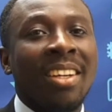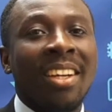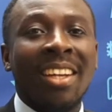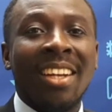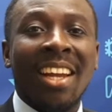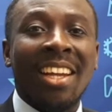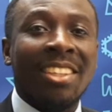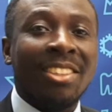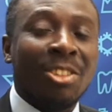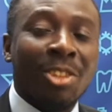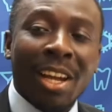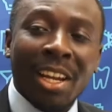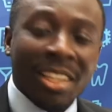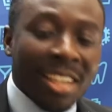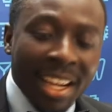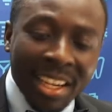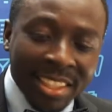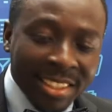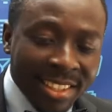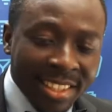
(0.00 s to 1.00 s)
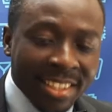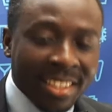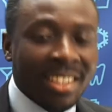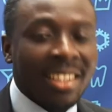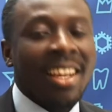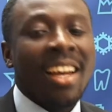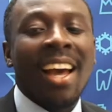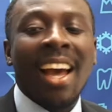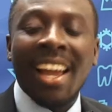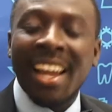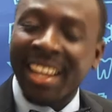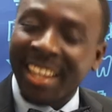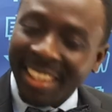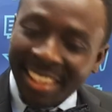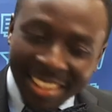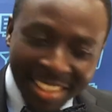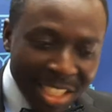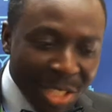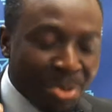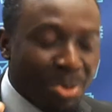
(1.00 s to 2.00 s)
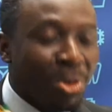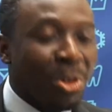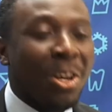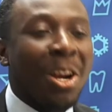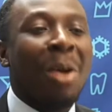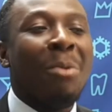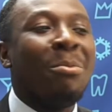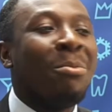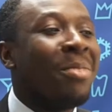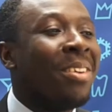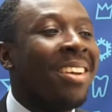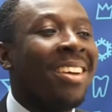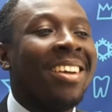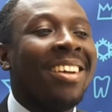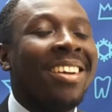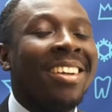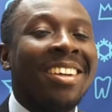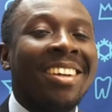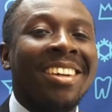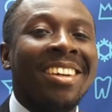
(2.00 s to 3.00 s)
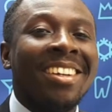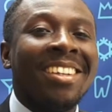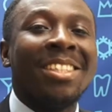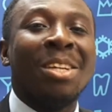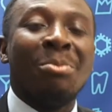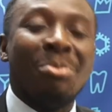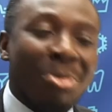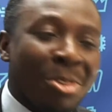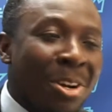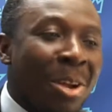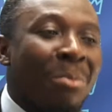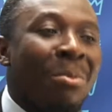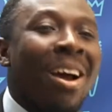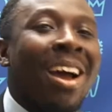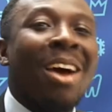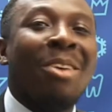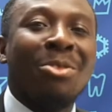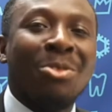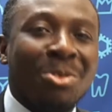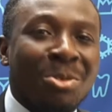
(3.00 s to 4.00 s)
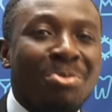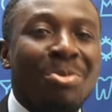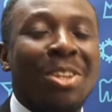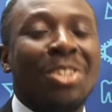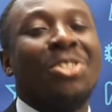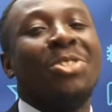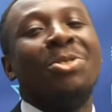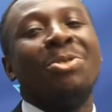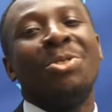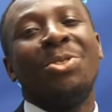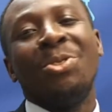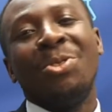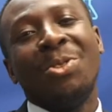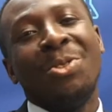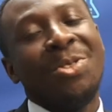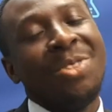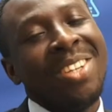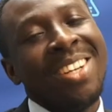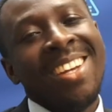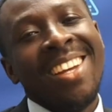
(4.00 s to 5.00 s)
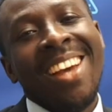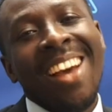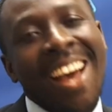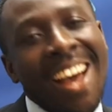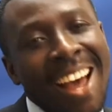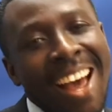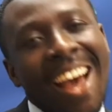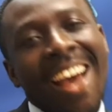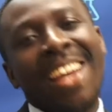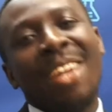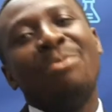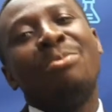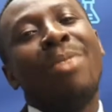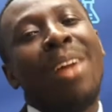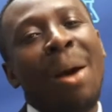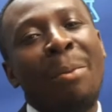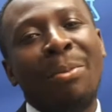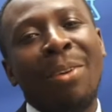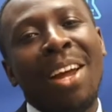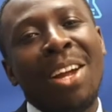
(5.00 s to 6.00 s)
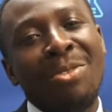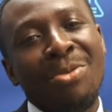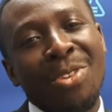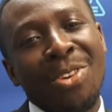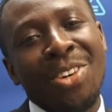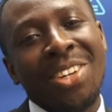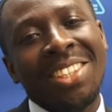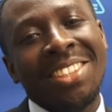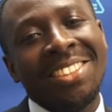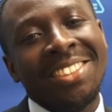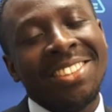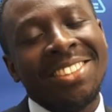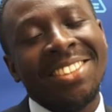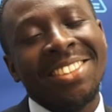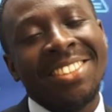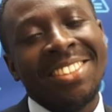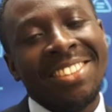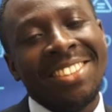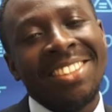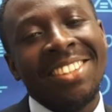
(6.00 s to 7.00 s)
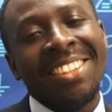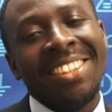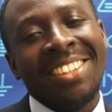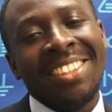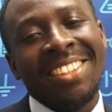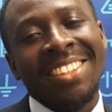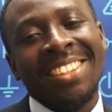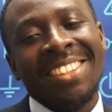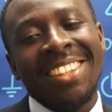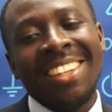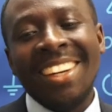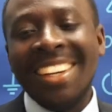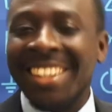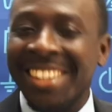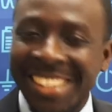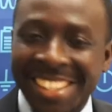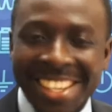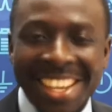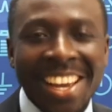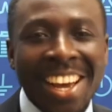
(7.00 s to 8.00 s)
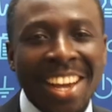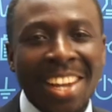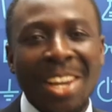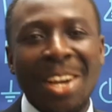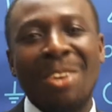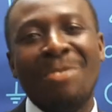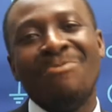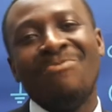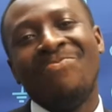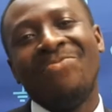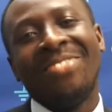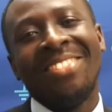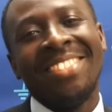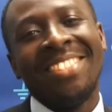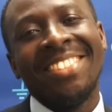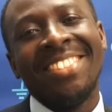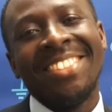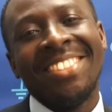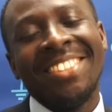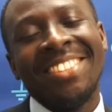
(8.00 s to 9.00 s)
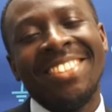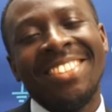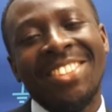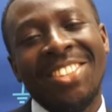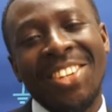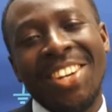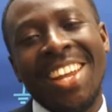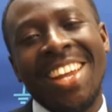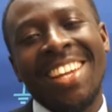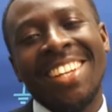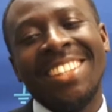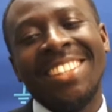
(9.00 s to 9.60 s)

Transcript: And I said, this program is a program I have to pursue. So I applied for it. And here I am today.